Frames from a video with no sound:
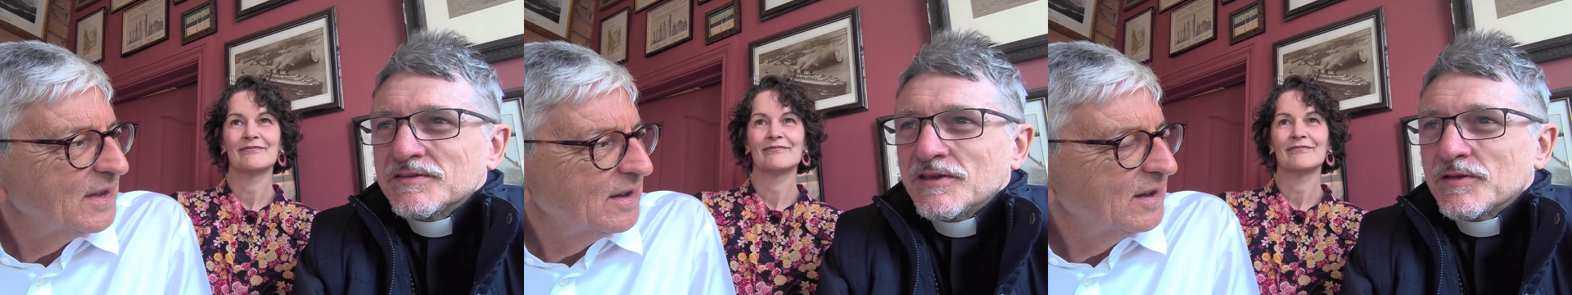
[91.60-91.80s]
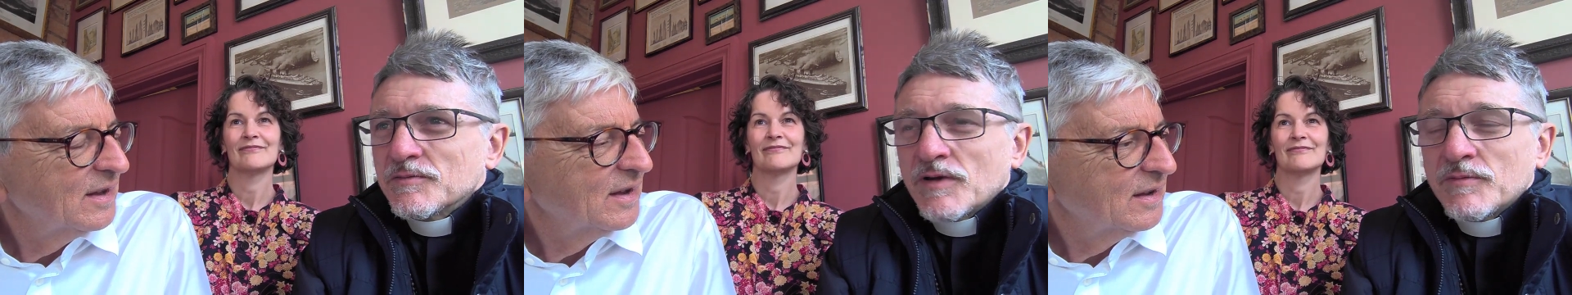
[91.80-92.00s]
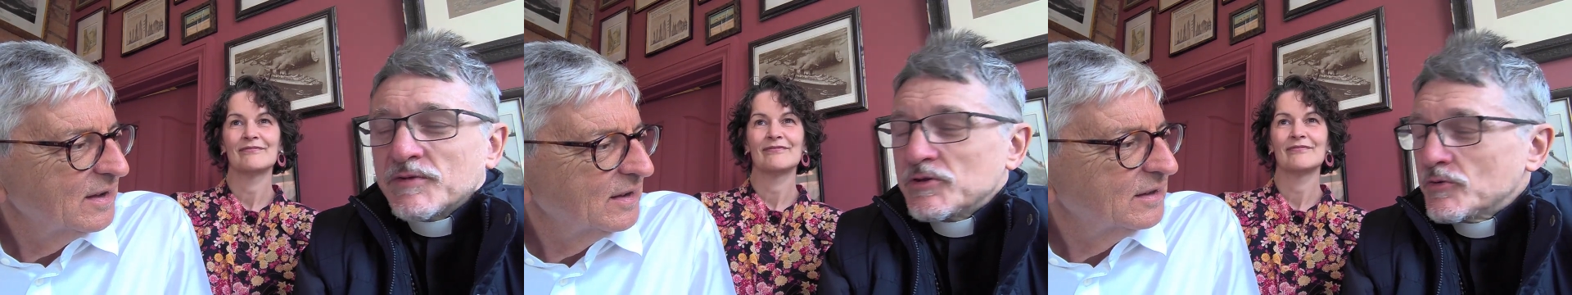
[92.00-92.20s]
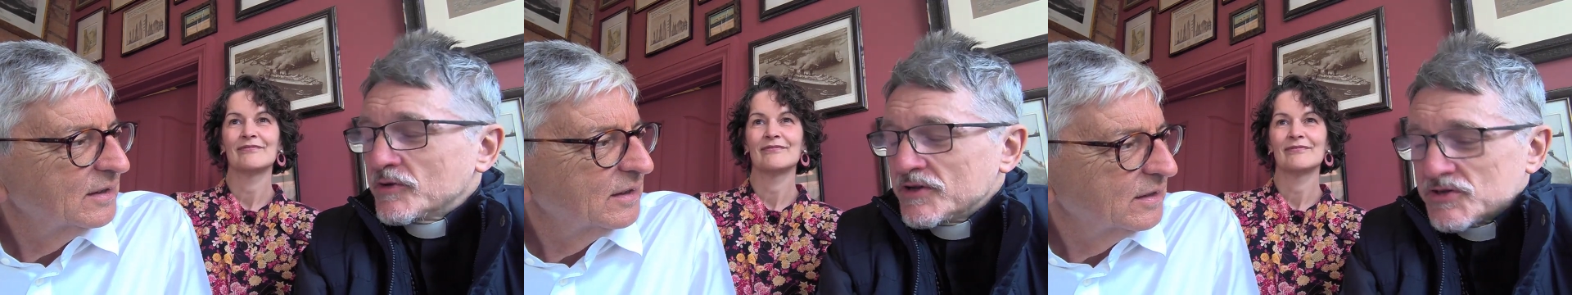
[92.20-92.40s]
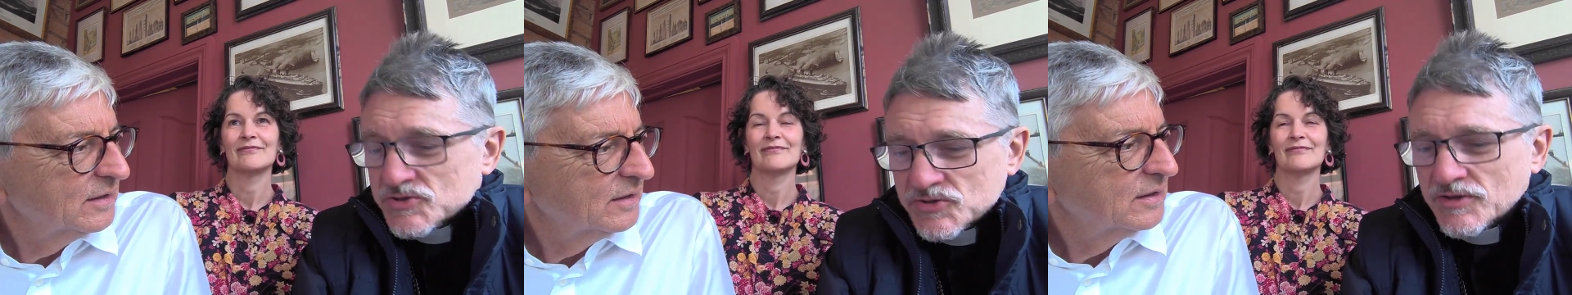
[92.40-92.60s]
Speaker 1: yeah, I mean,
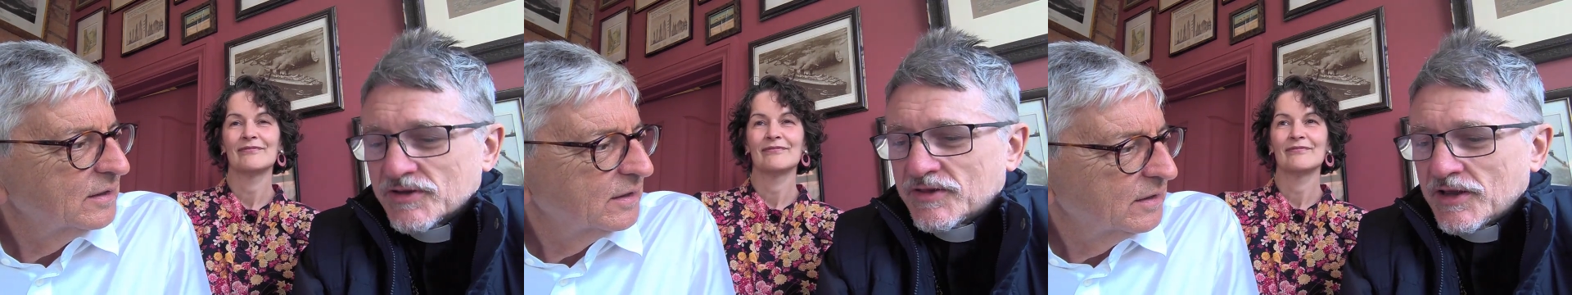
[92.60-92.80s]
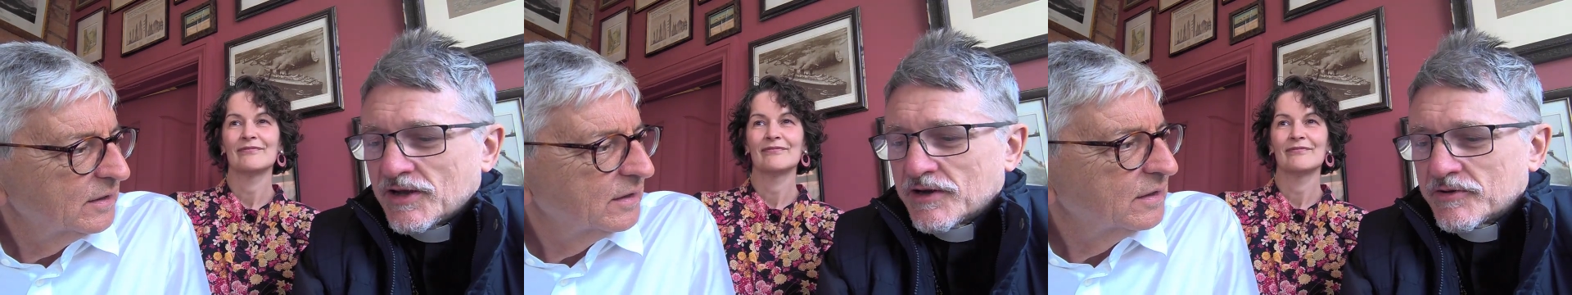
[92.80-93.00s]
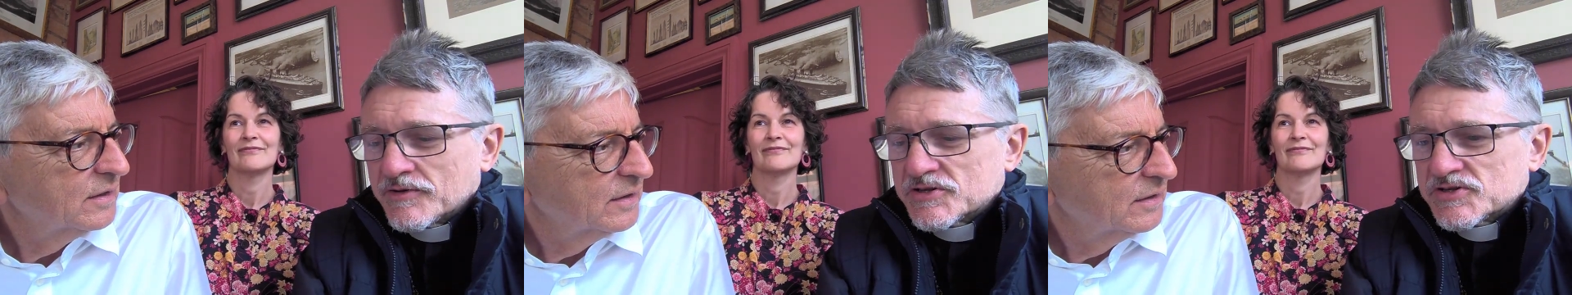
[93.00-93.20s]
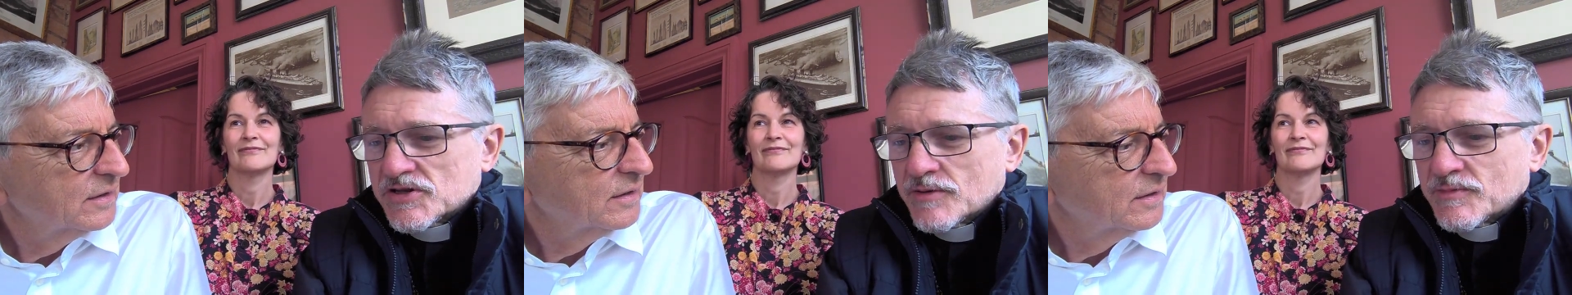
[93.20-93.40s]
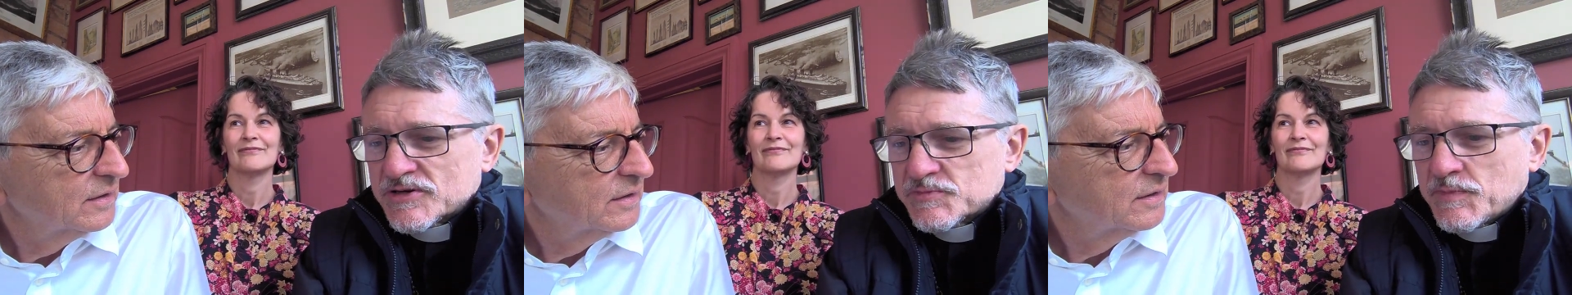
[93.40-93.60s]
your history in that area is
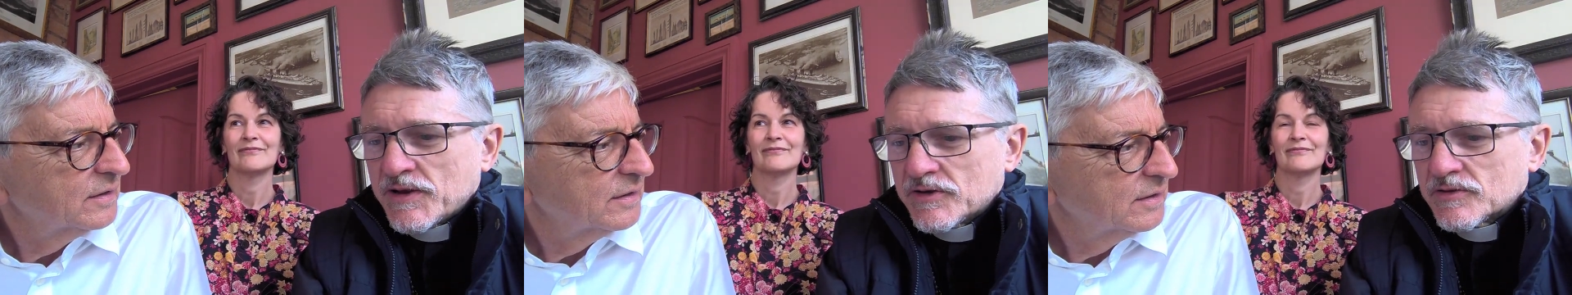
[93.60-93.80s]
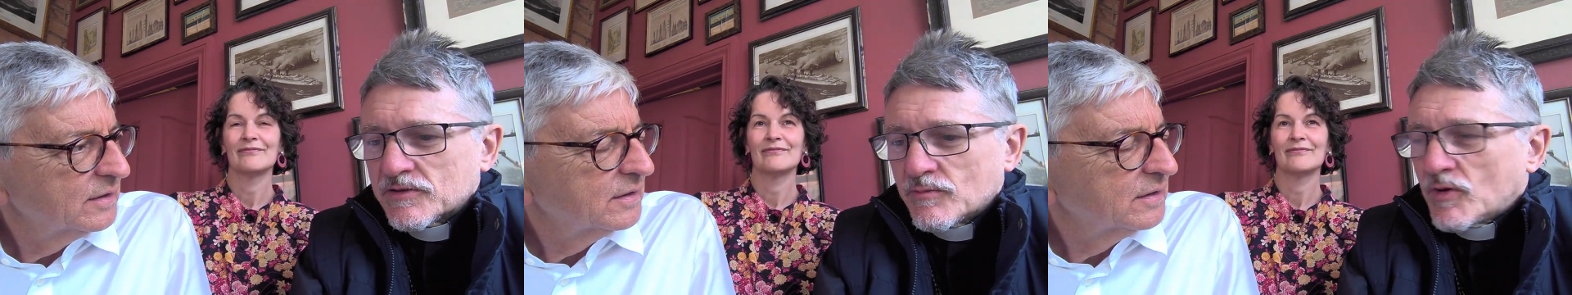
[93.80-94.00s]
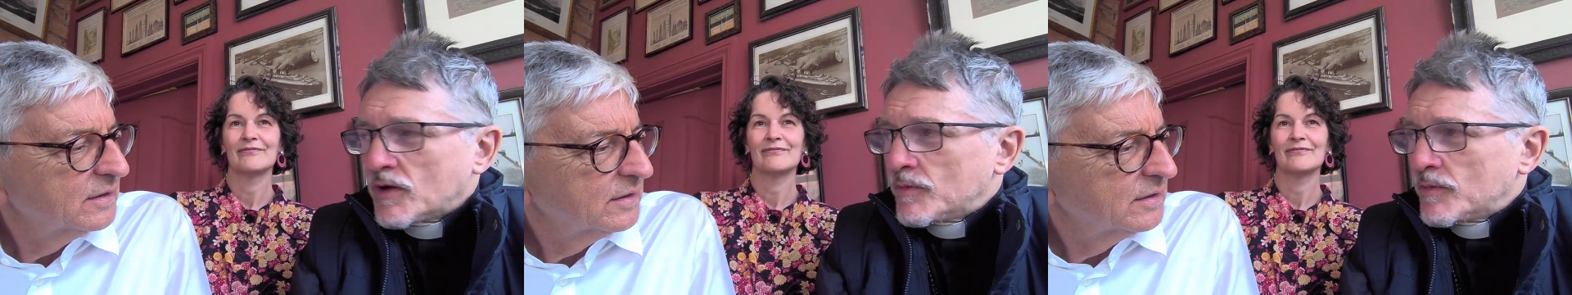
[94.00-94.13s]
so much better than